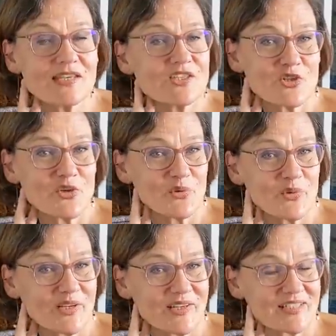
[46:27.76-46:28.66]
So
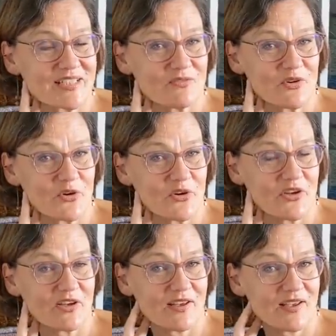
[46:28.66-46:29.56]
give
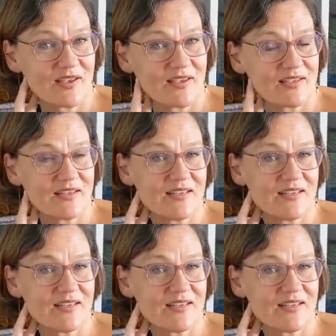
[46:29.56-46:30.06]
her a